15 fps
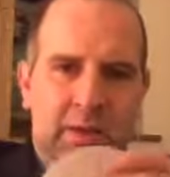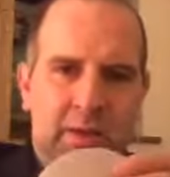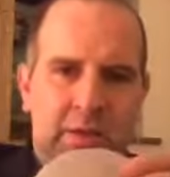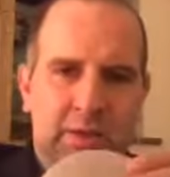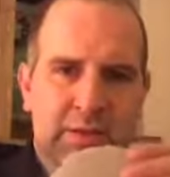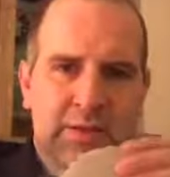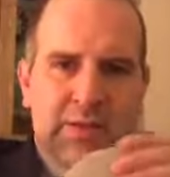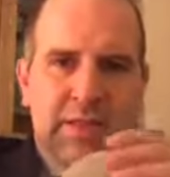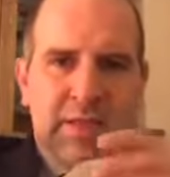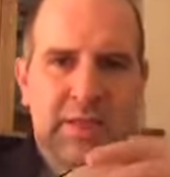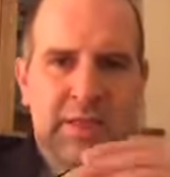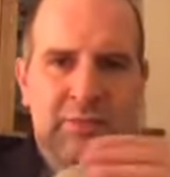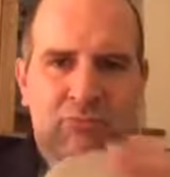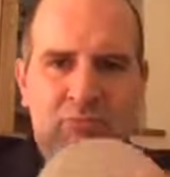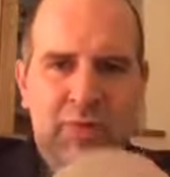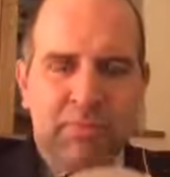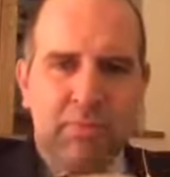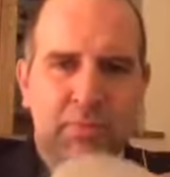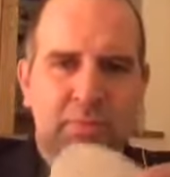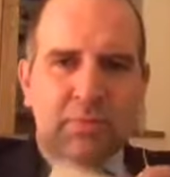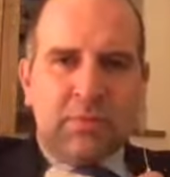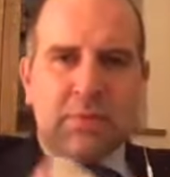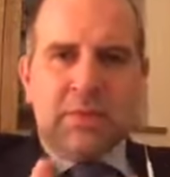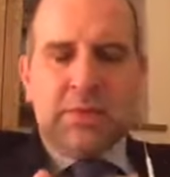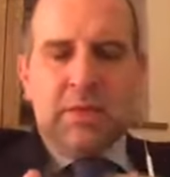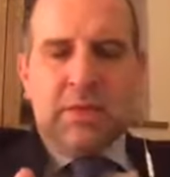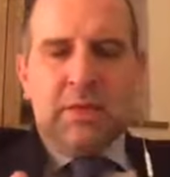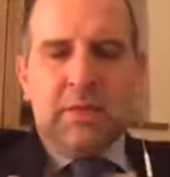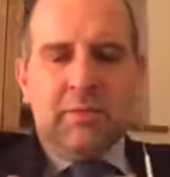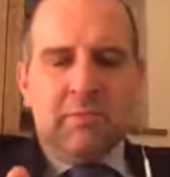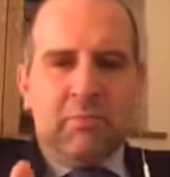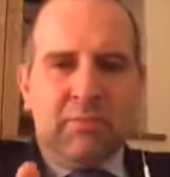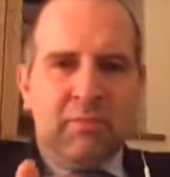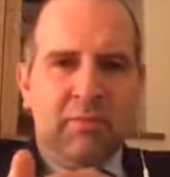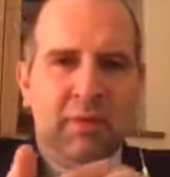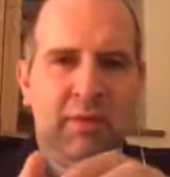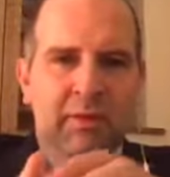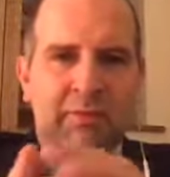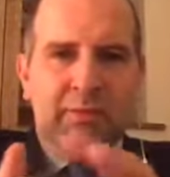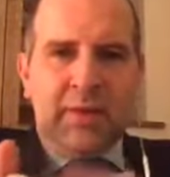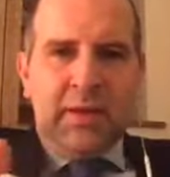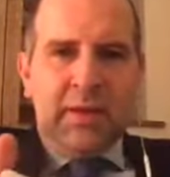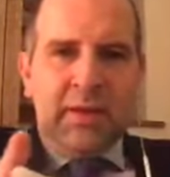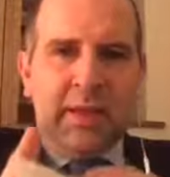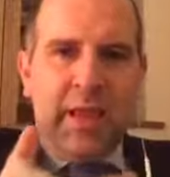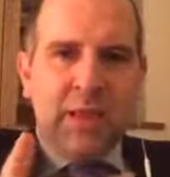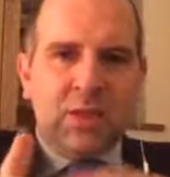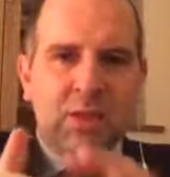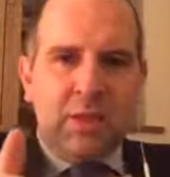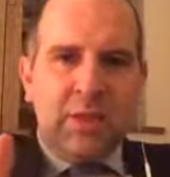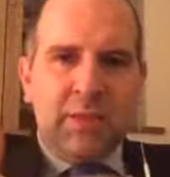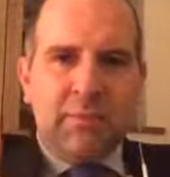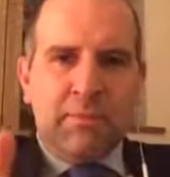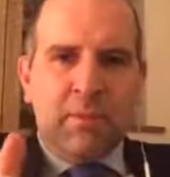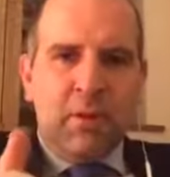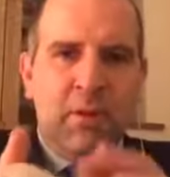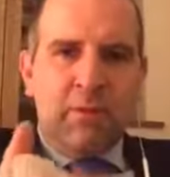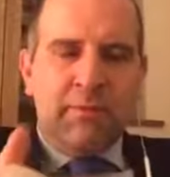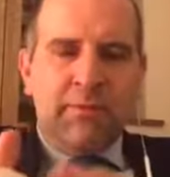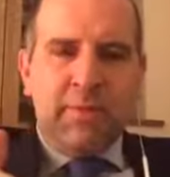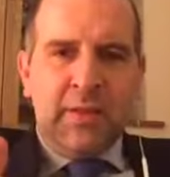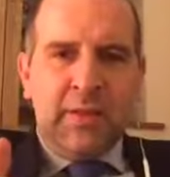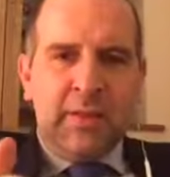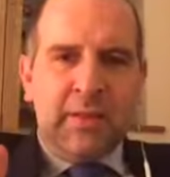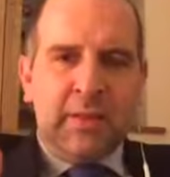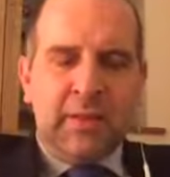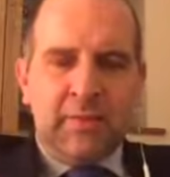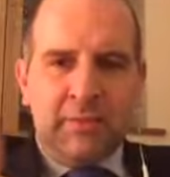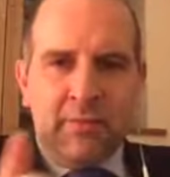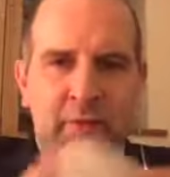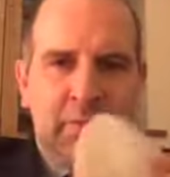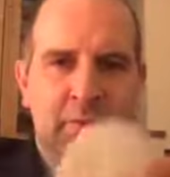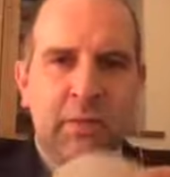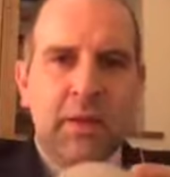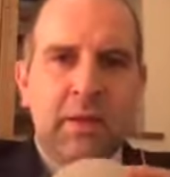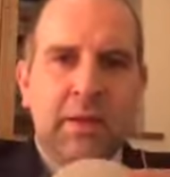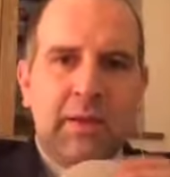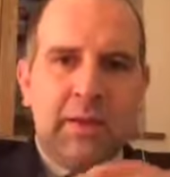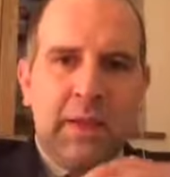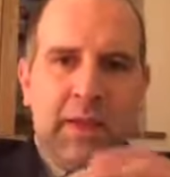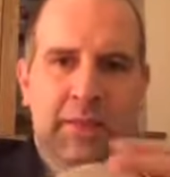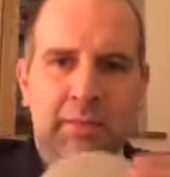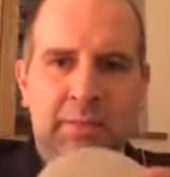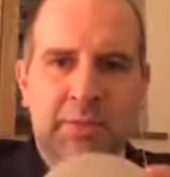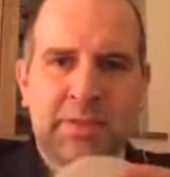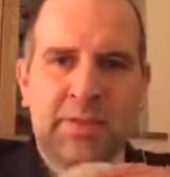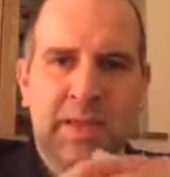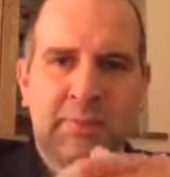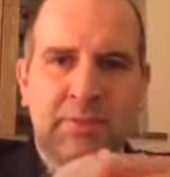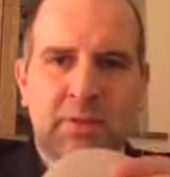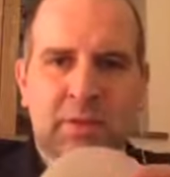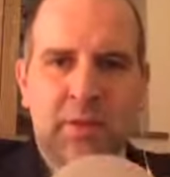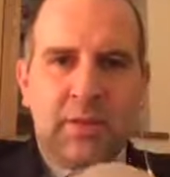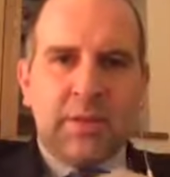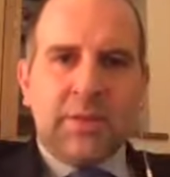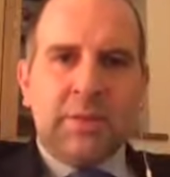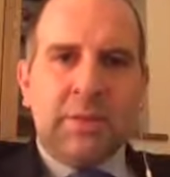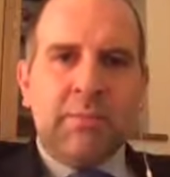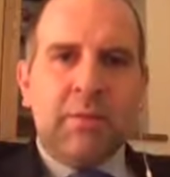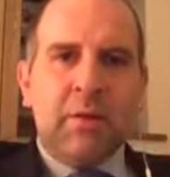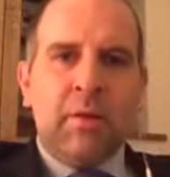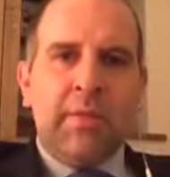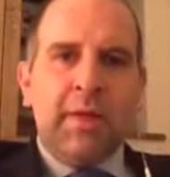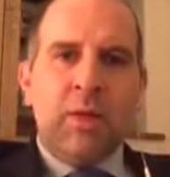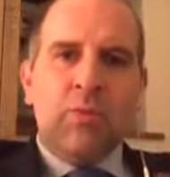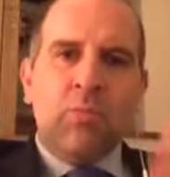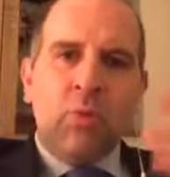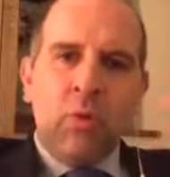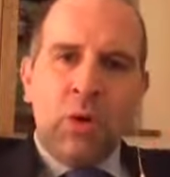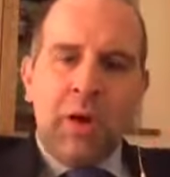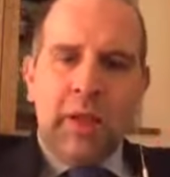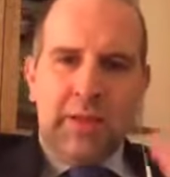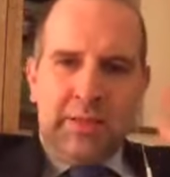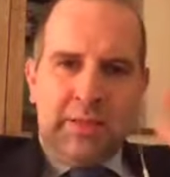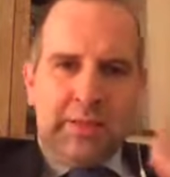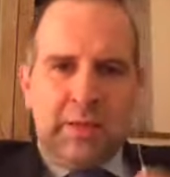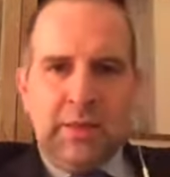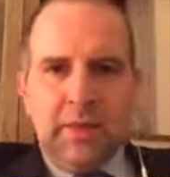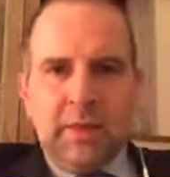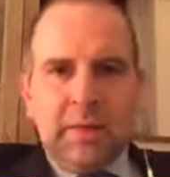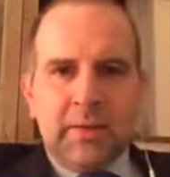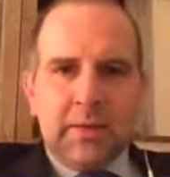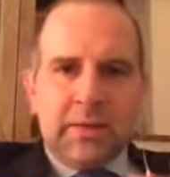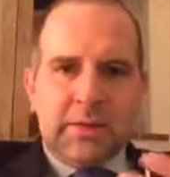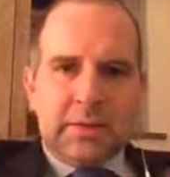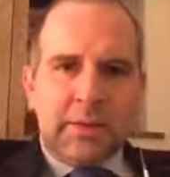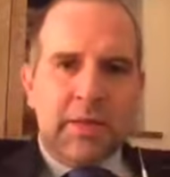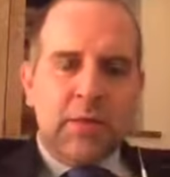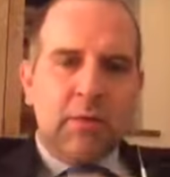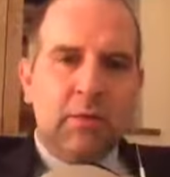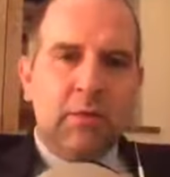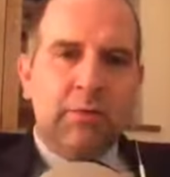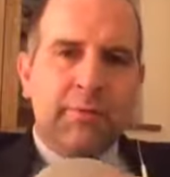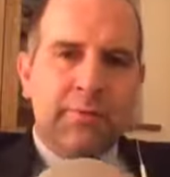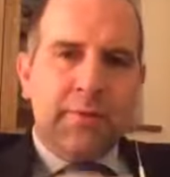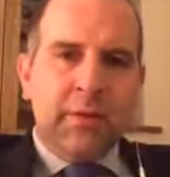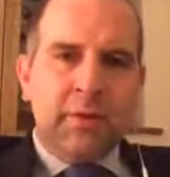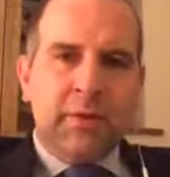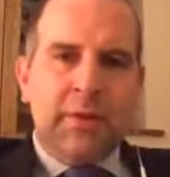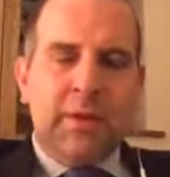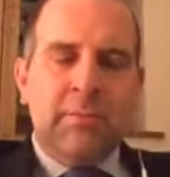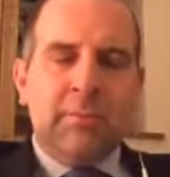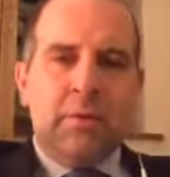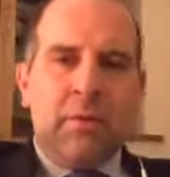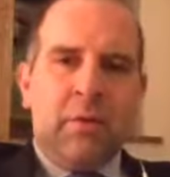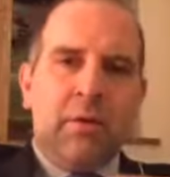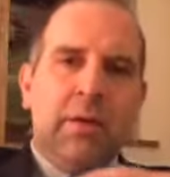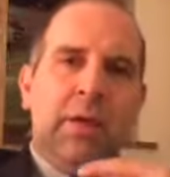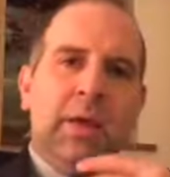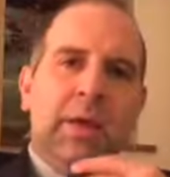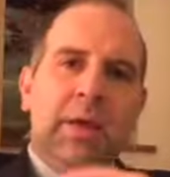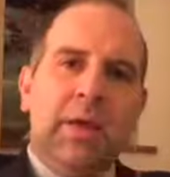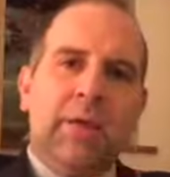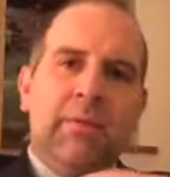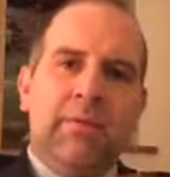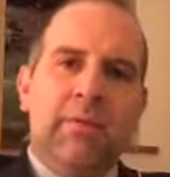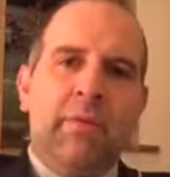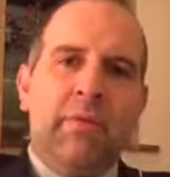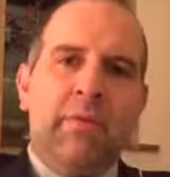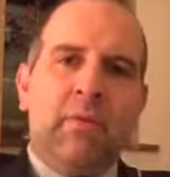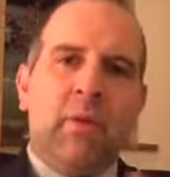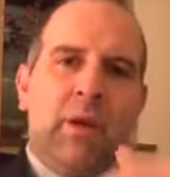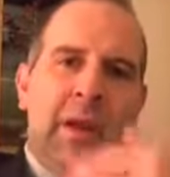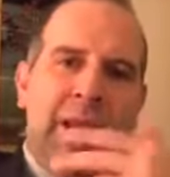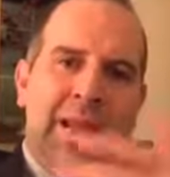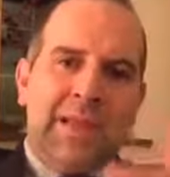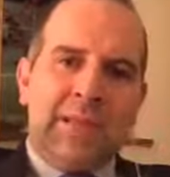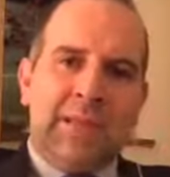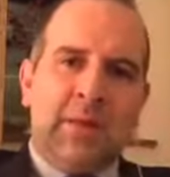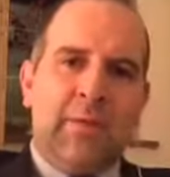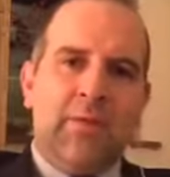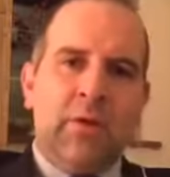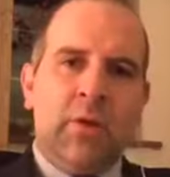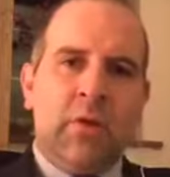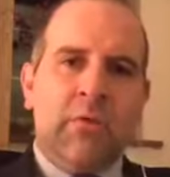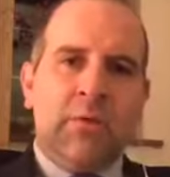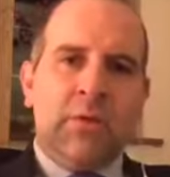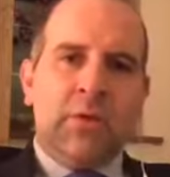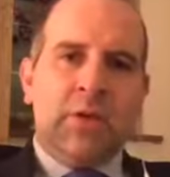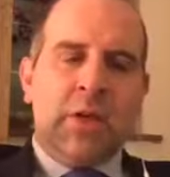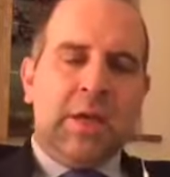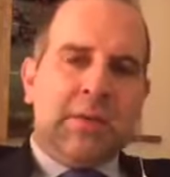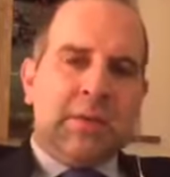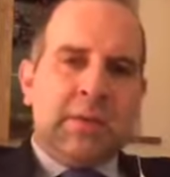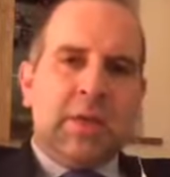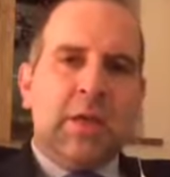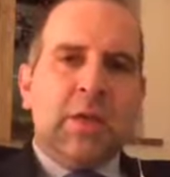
seeing ripples, feeling the edge of the implant, feeling that, you know, getting the perception that there's an implant there. You're more likely to see or feel the implant if you've got less covering over the chest.